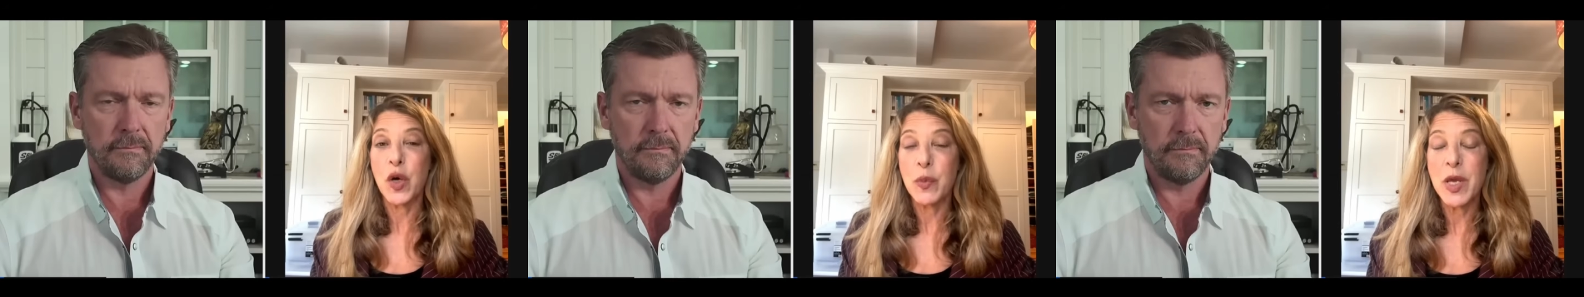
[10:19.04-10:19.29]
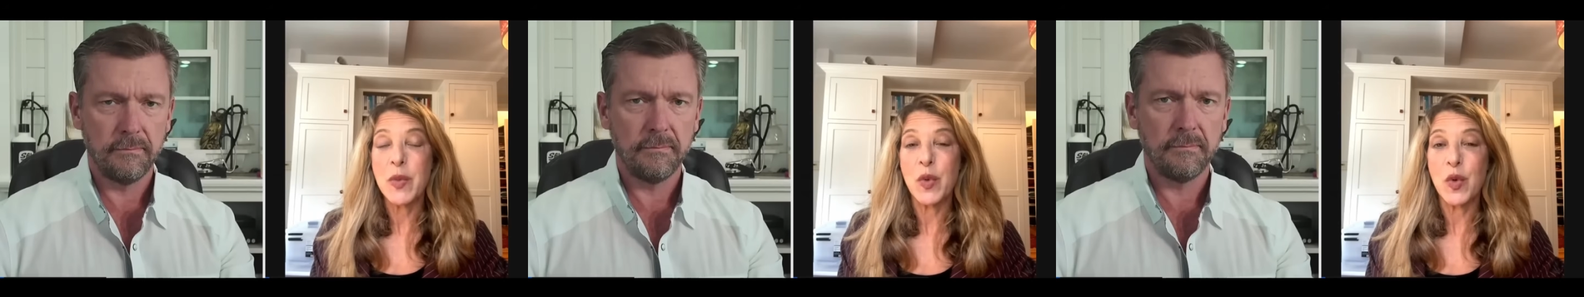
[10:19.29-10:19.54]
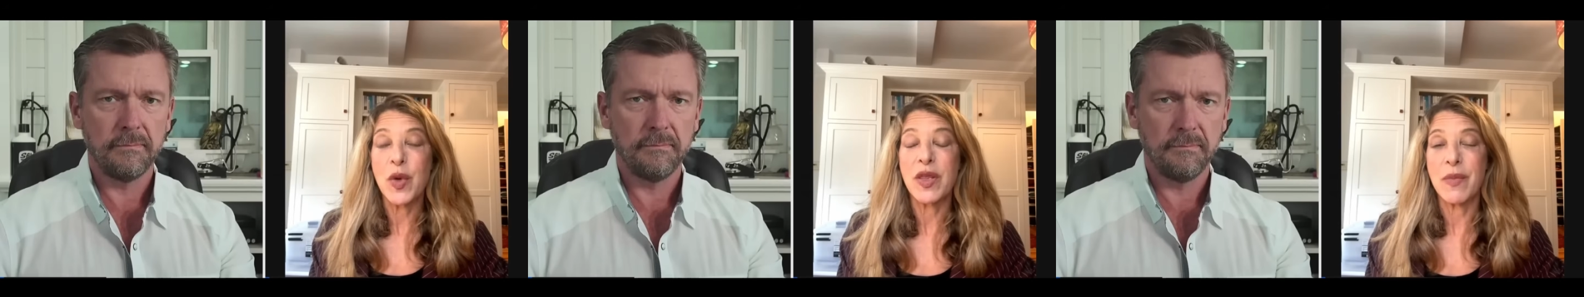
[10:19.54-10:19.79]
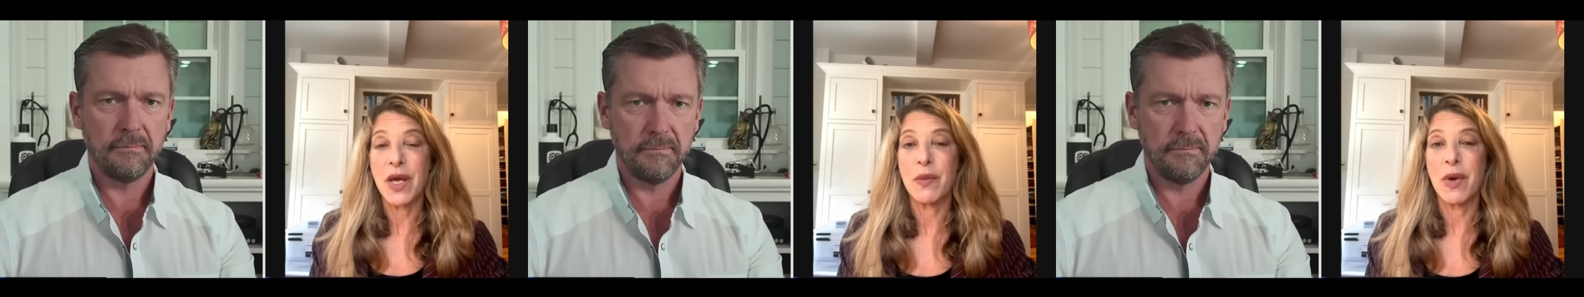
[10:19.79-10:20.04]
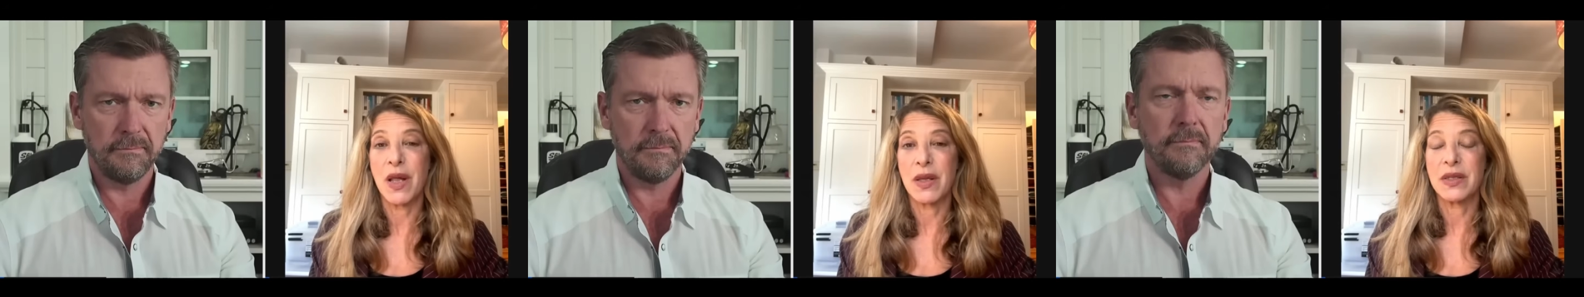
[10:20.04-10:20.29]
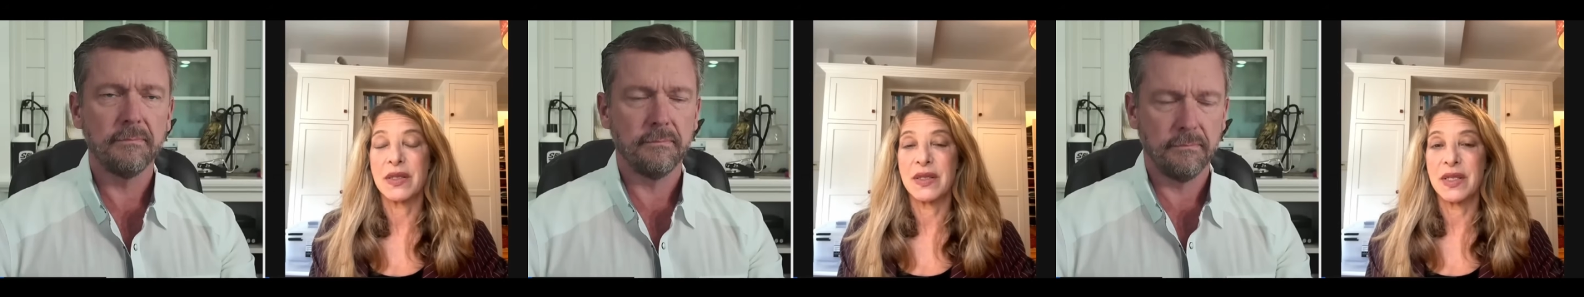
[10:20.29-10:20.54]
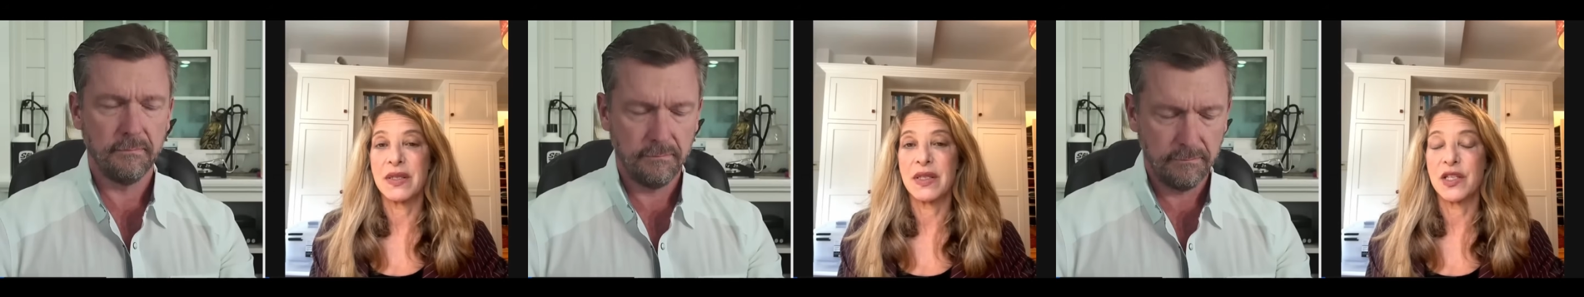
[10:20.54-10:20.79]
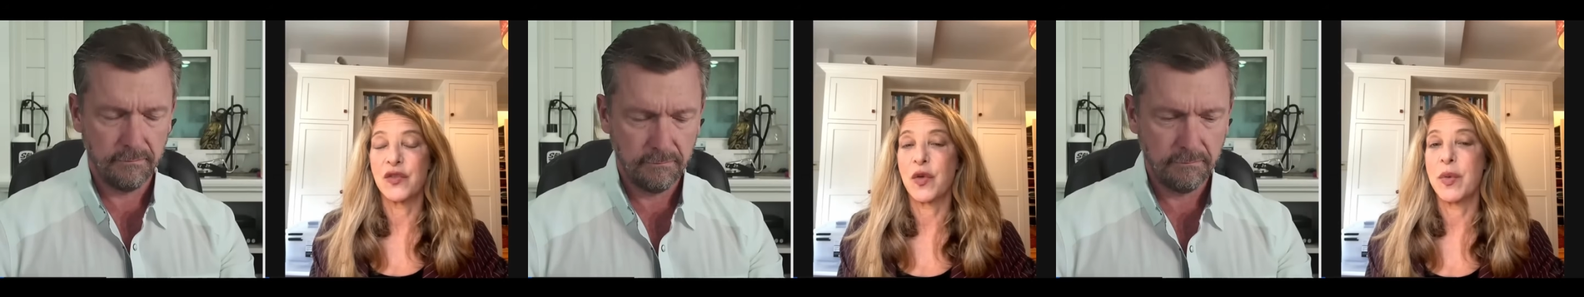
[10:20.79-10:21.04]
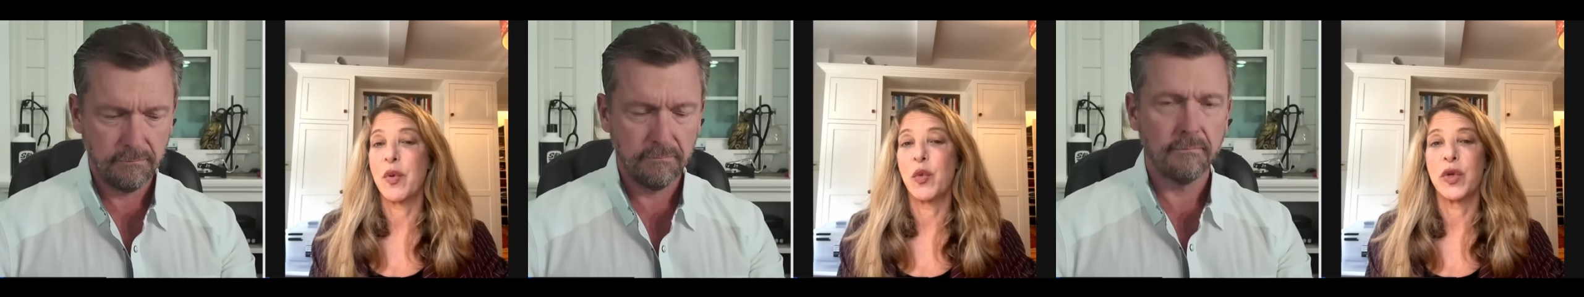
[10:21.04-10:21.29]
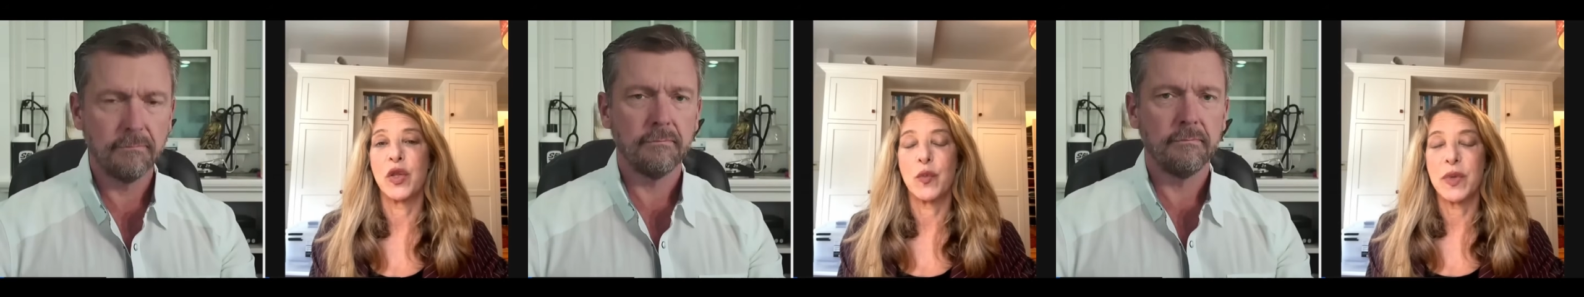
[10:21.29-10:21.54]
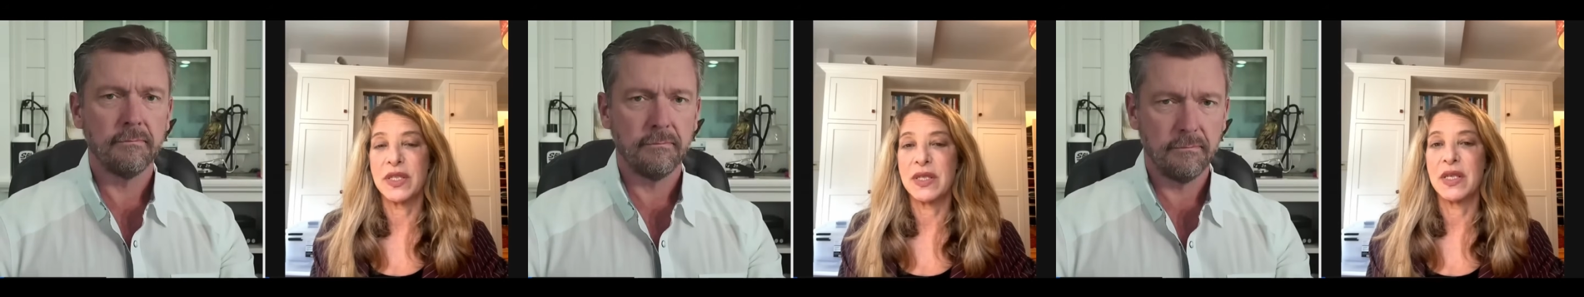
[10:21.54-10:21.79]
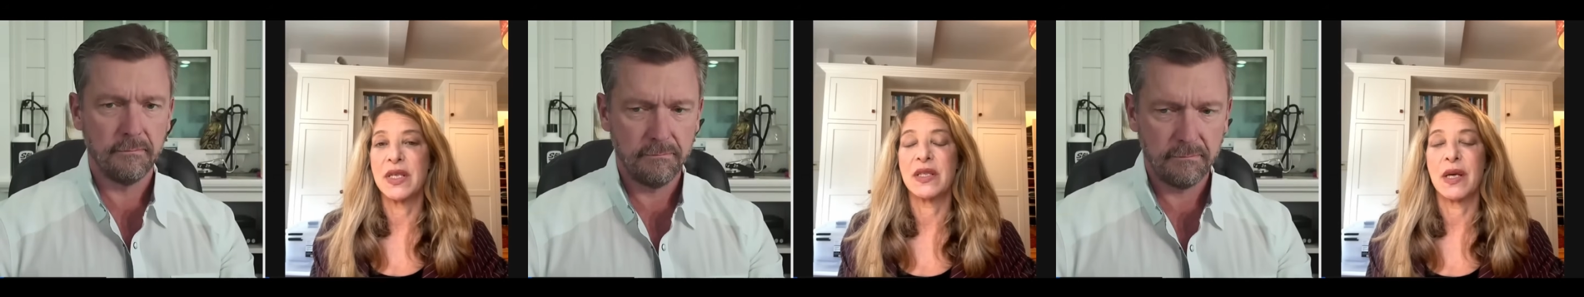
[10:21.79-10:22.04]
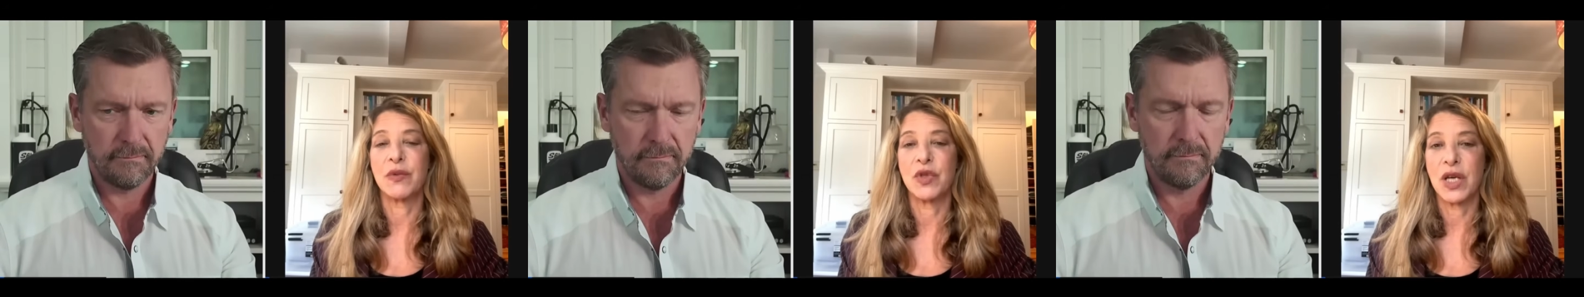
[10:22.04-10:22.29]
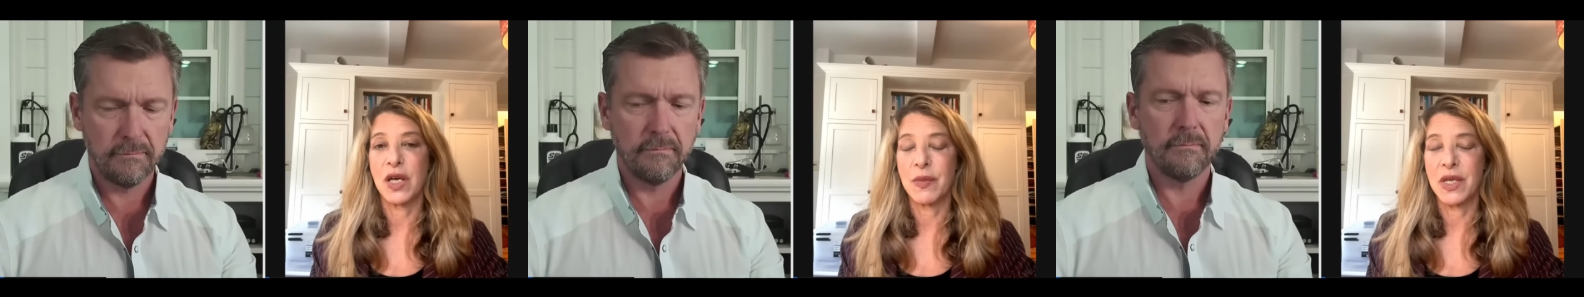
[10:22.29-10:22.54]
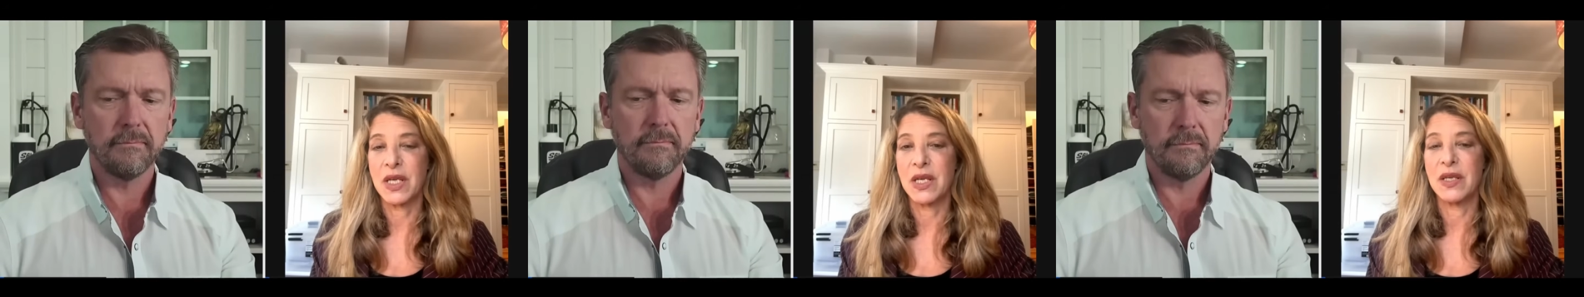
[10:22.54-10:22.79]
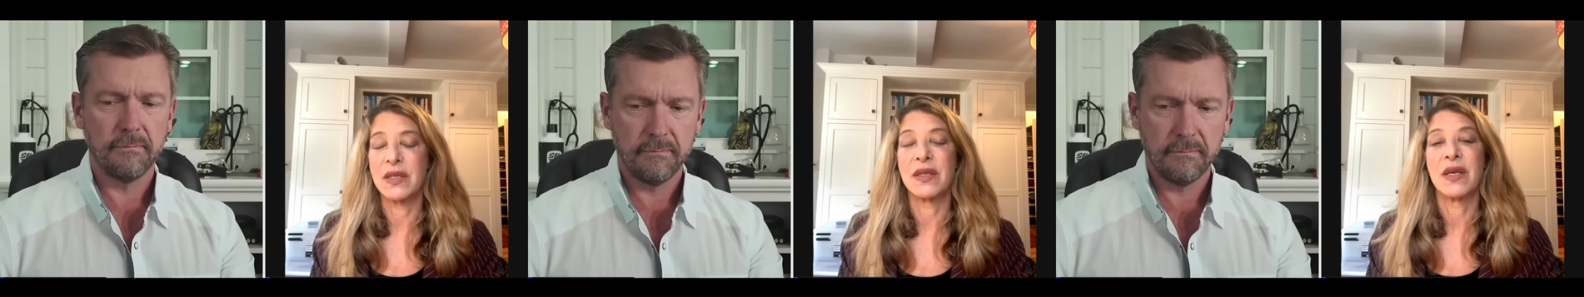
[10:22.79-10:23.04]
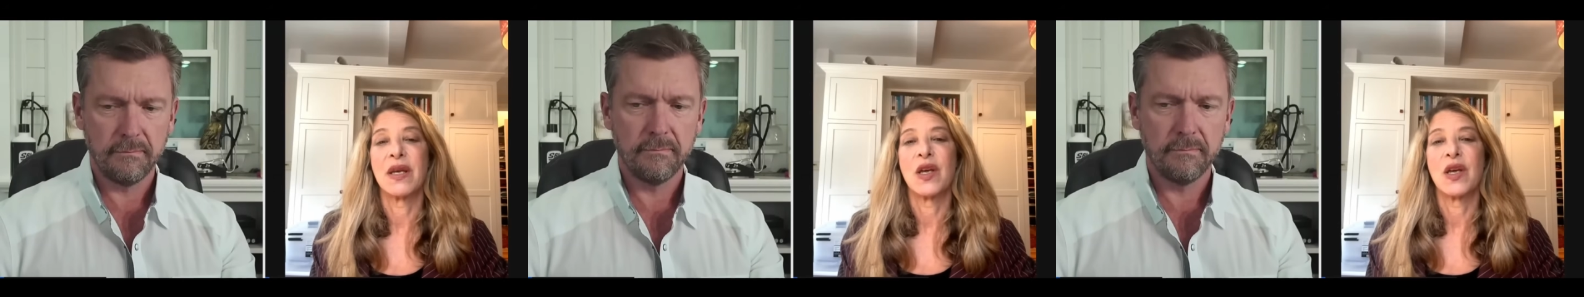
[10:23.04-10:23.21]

Speaker 1: people with metabolic diseases, for people with obesity, type two diabetes,